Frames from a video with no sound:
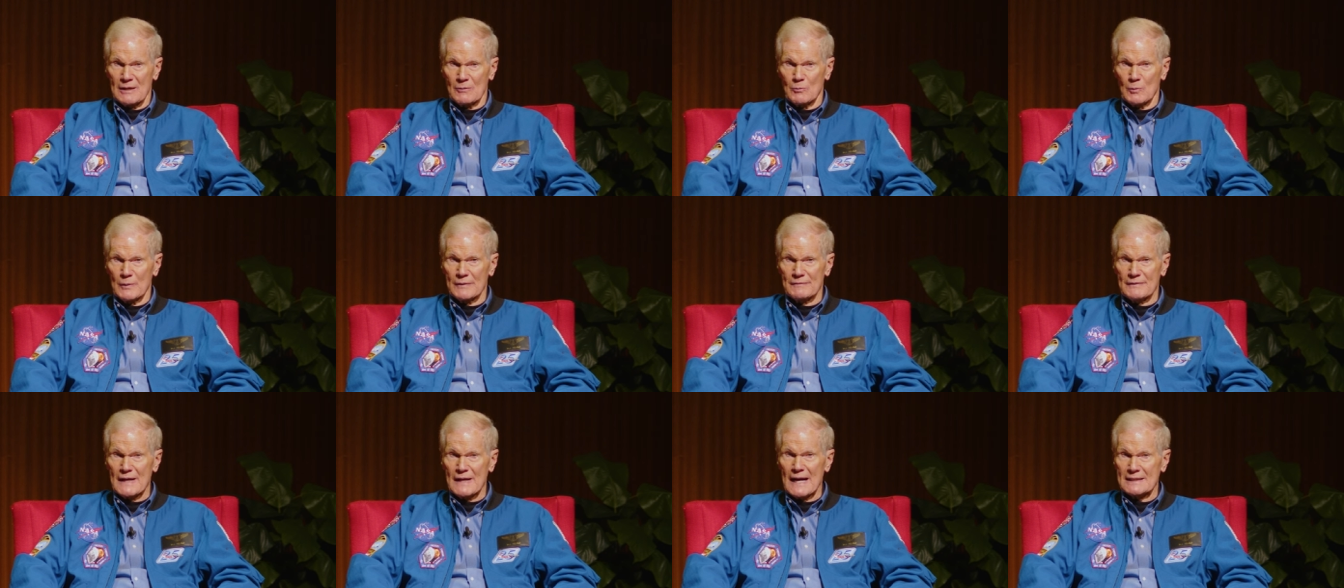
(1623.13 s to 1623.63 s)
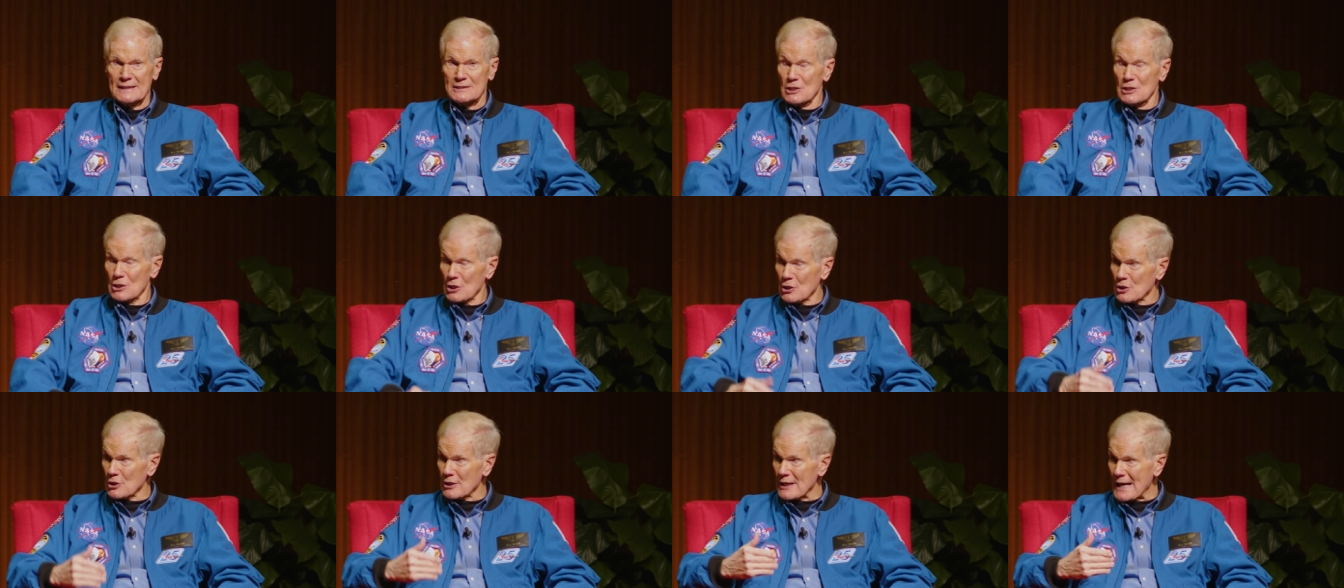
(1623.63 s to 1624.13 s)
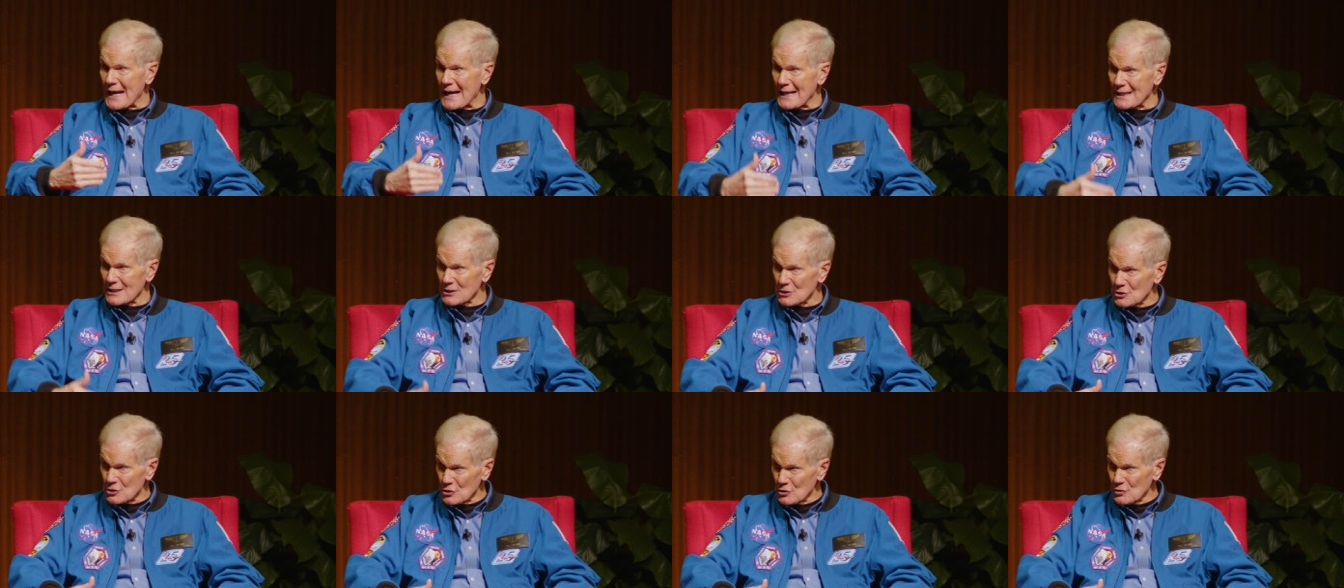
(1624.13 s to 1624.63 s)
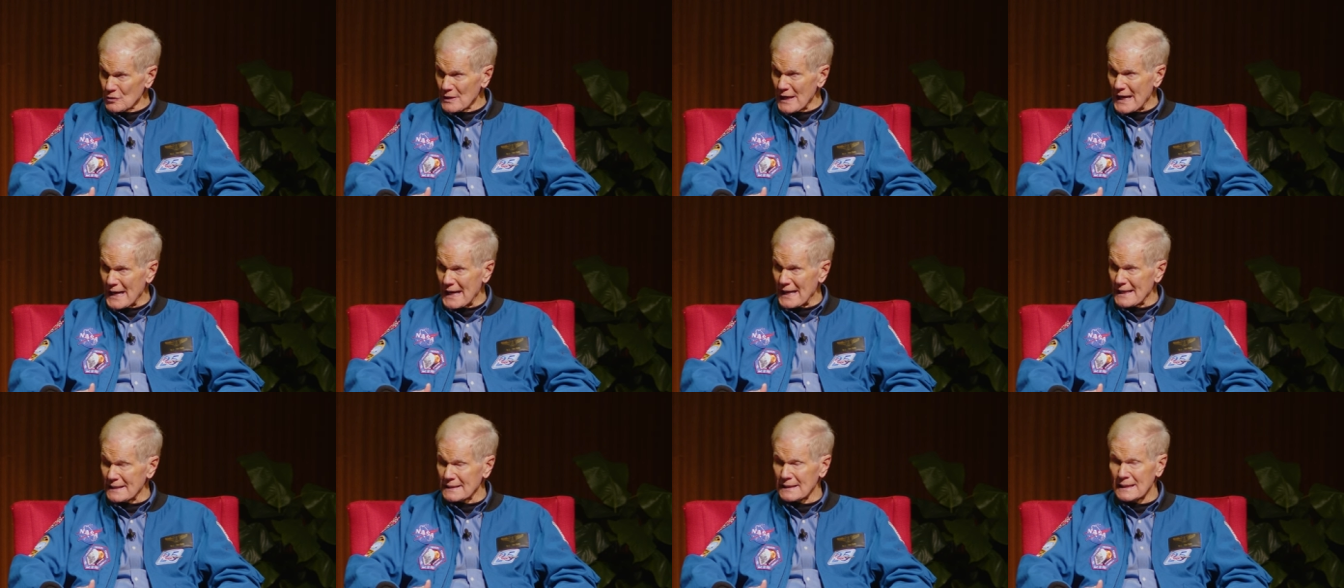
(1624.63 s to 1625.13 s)
And we've got to learn how to do
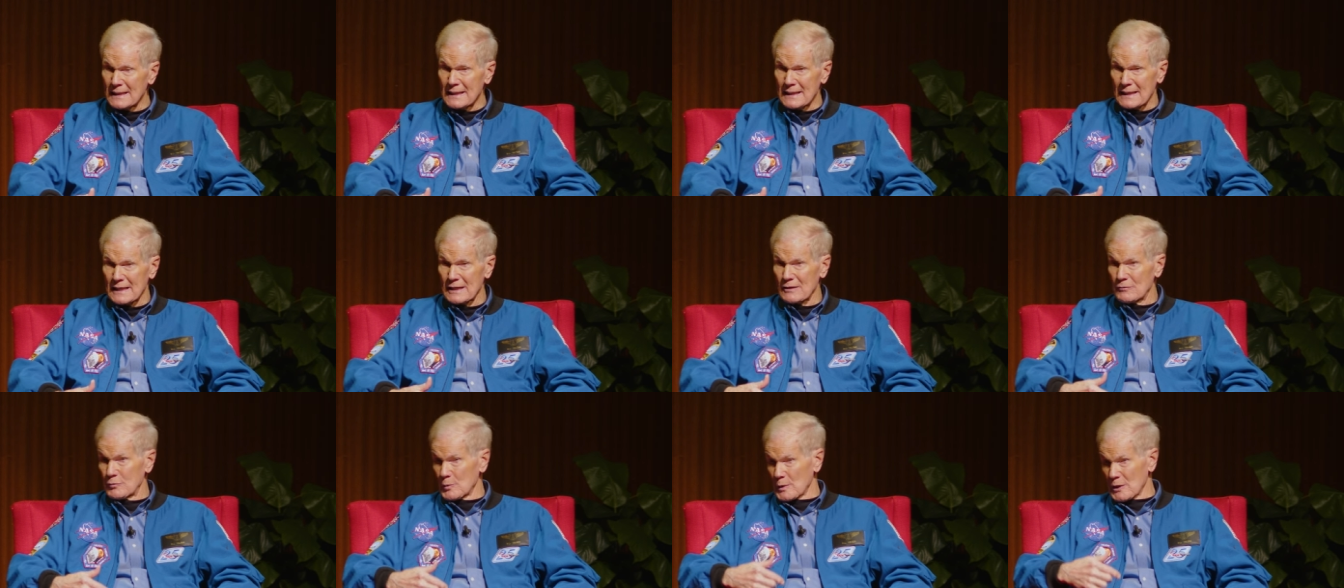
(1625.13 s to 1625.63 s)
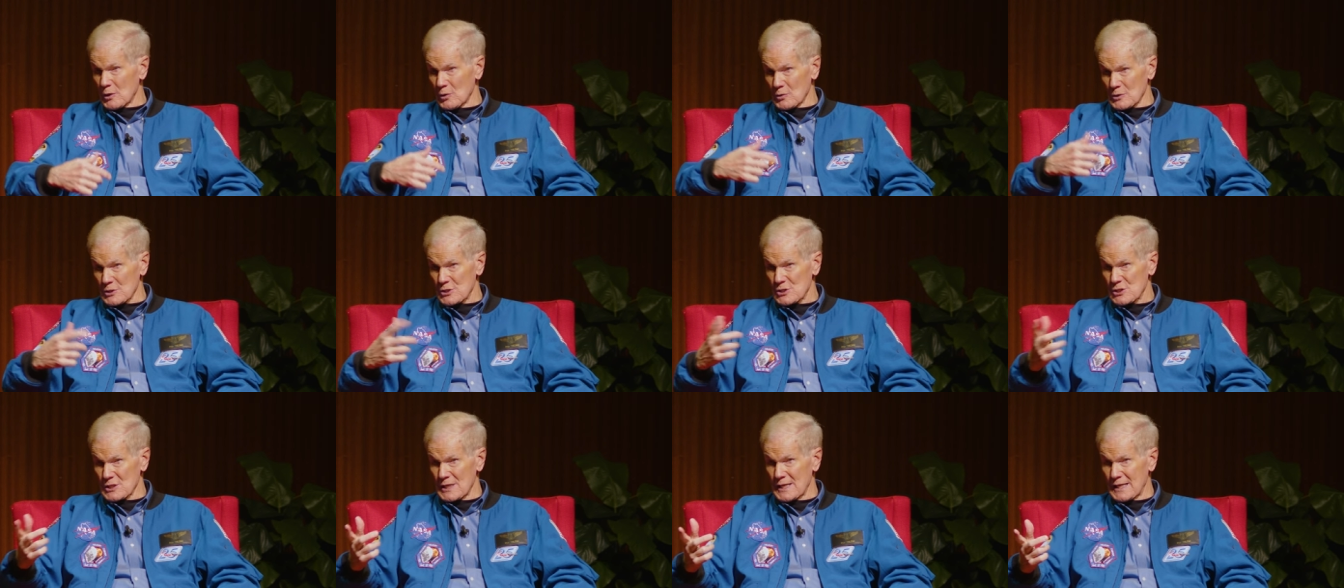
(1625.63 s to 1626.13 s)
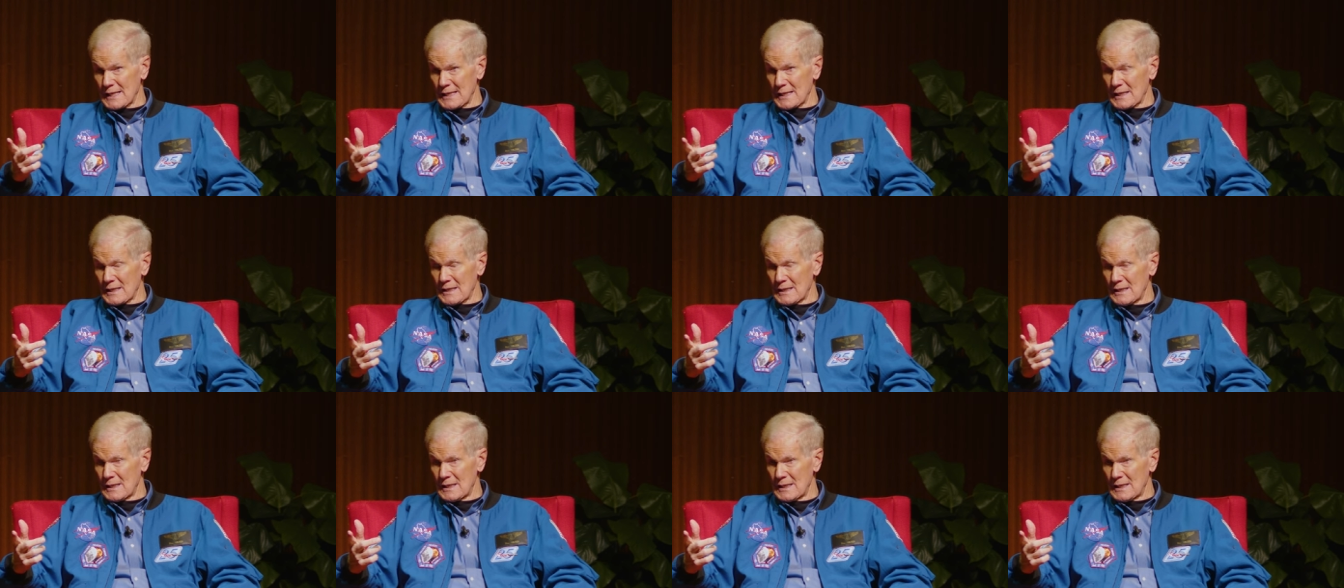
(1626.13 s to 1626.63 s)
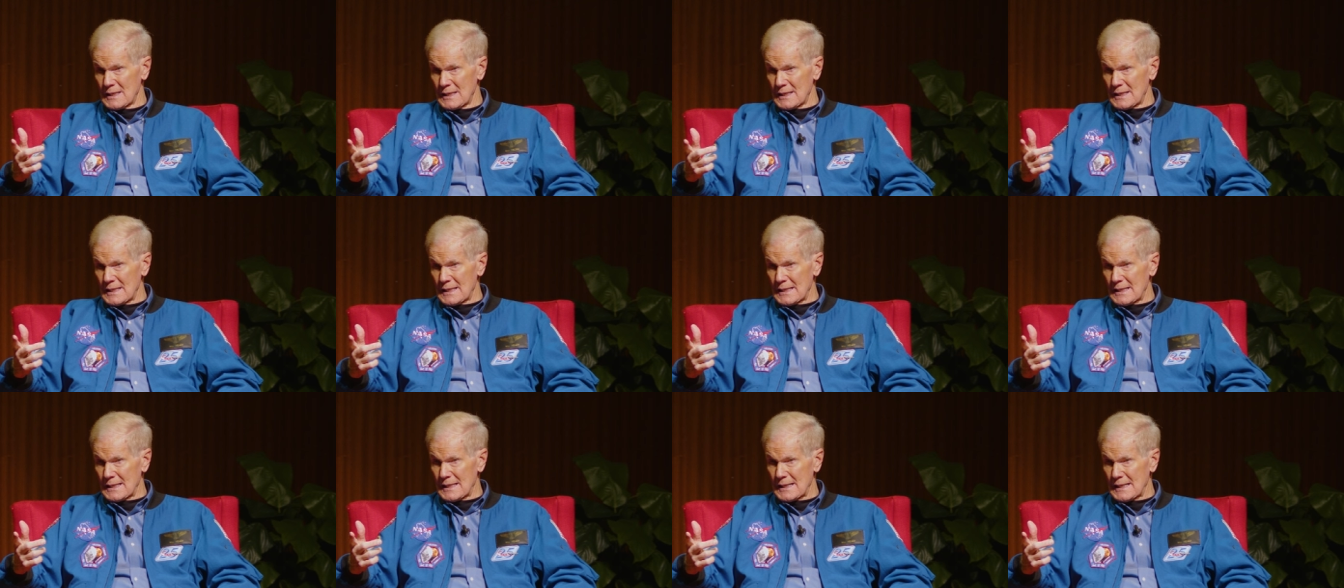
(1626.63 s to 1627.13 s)
that if we're going to send
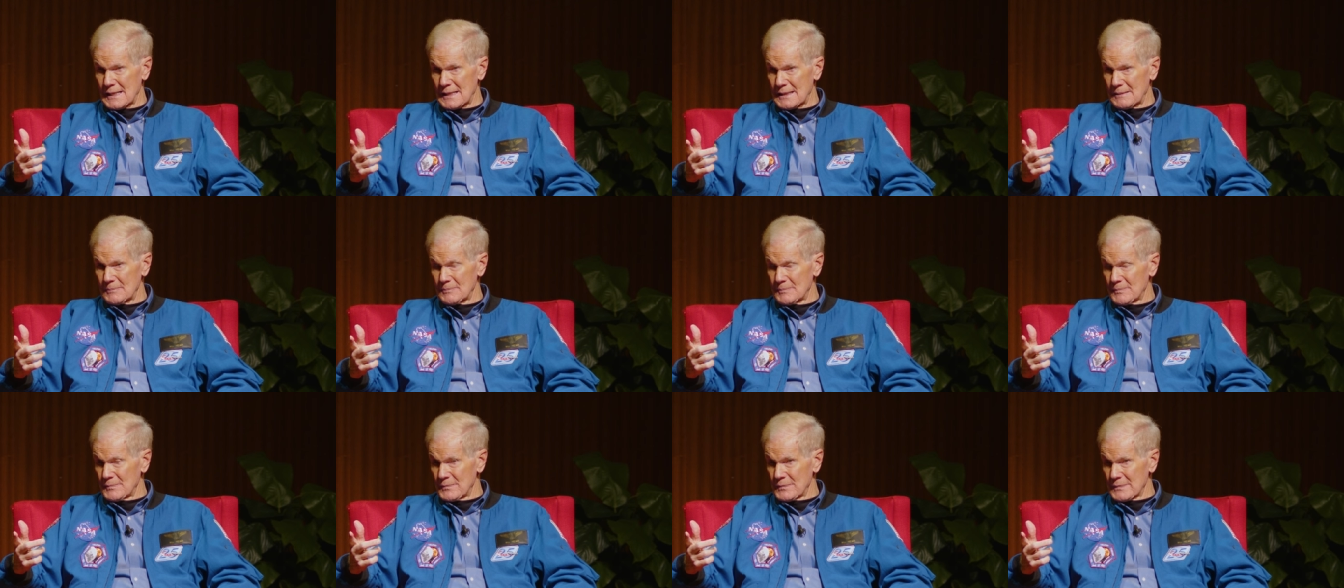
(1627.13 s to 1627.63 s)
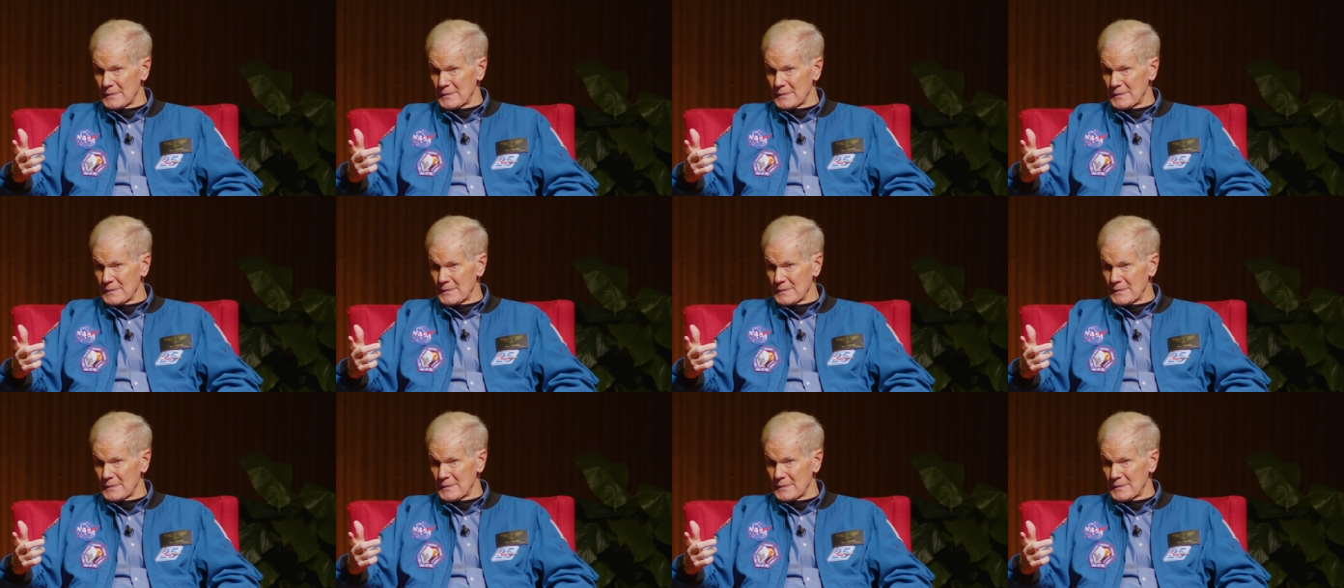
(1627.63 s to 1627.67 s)
uh,